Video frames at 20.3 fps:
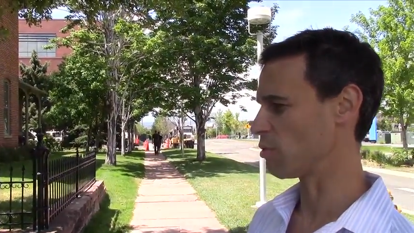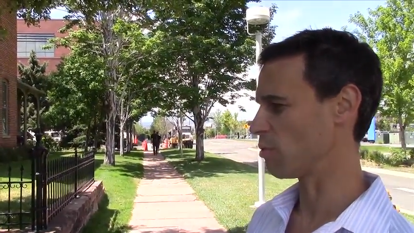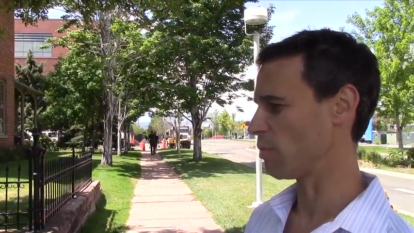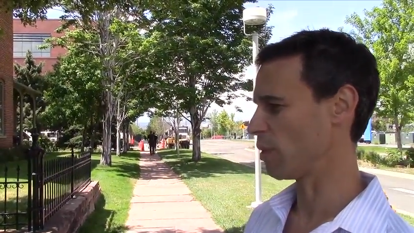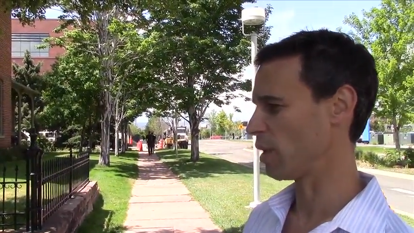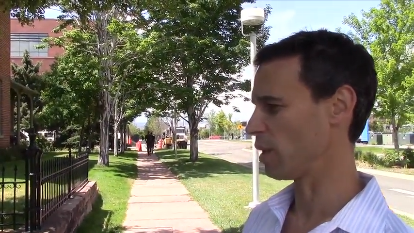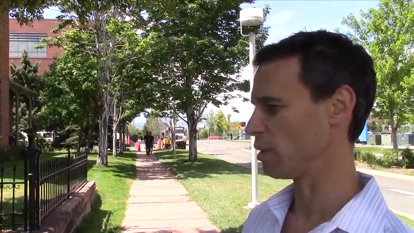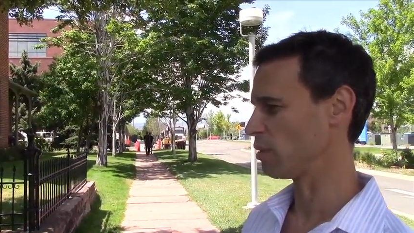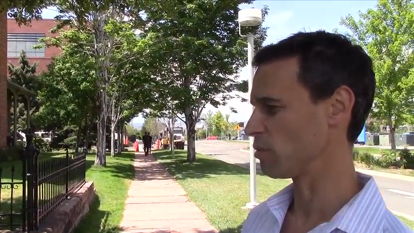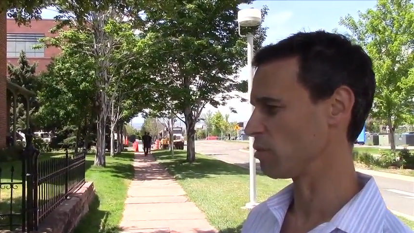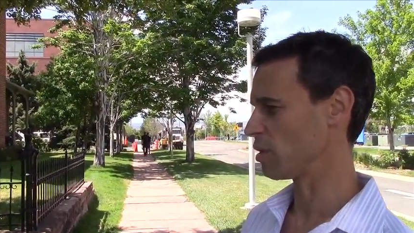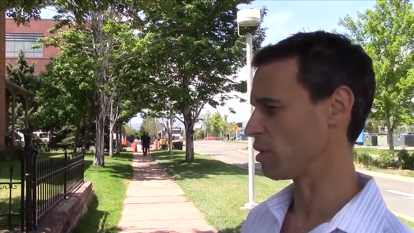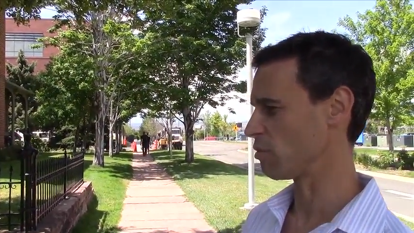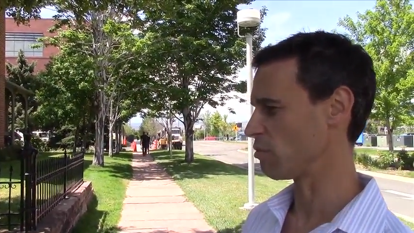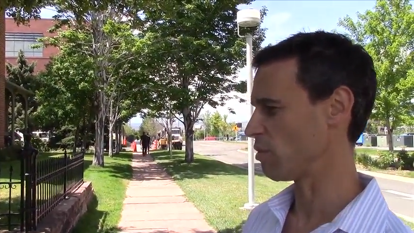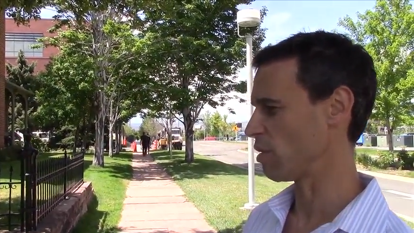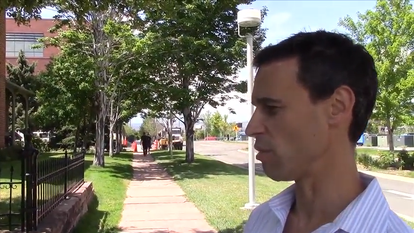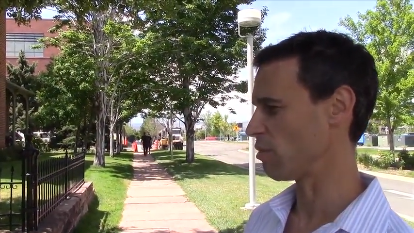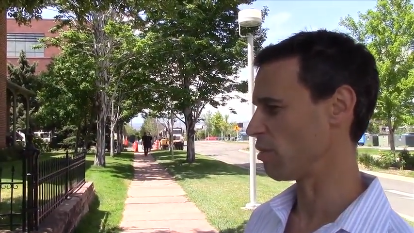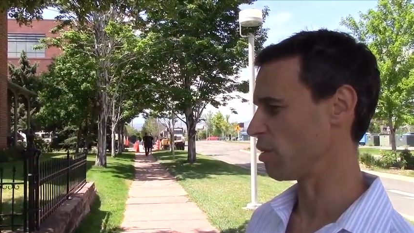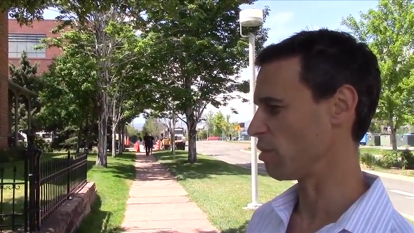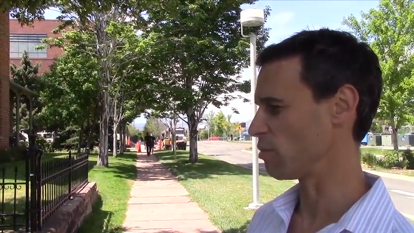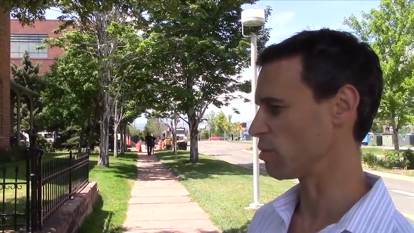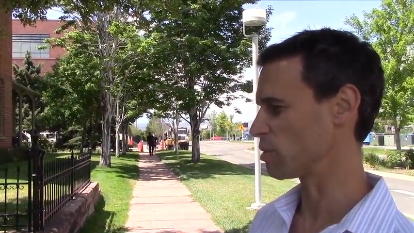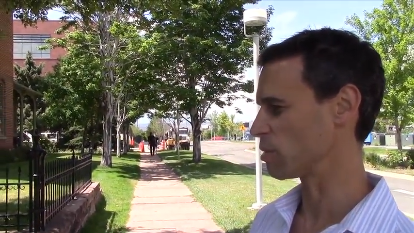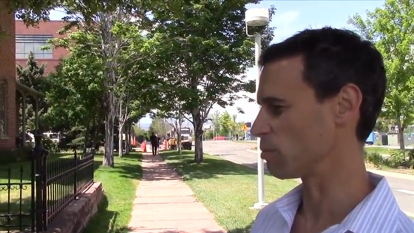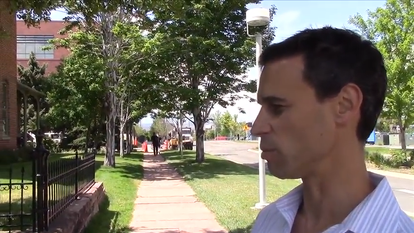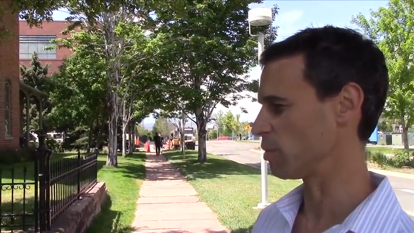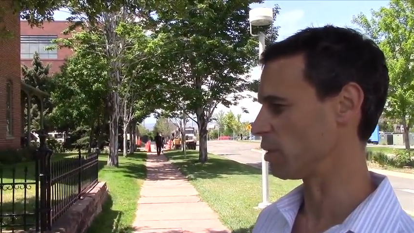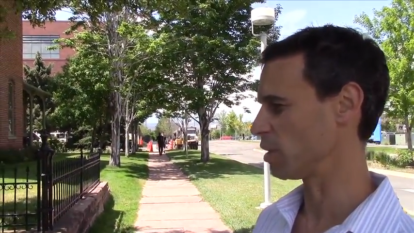reminder that Auraria
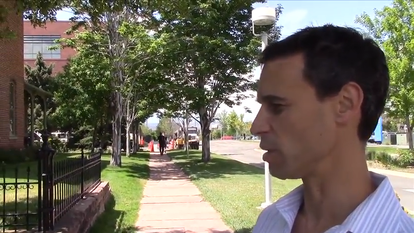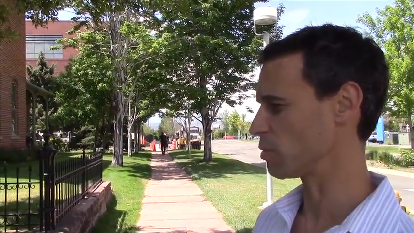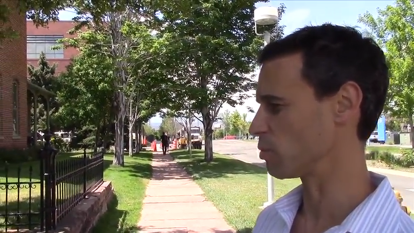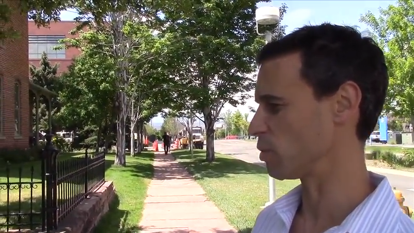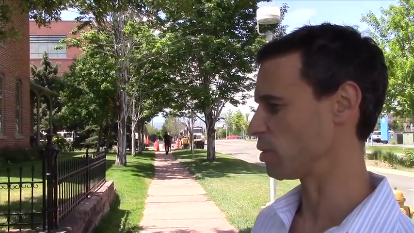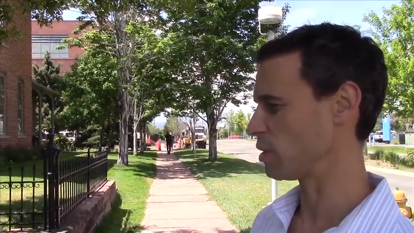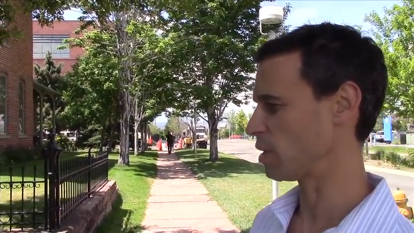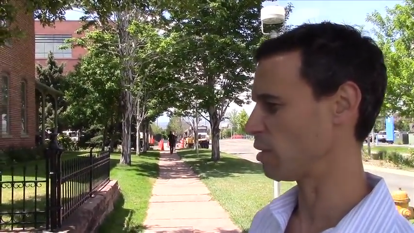was the place where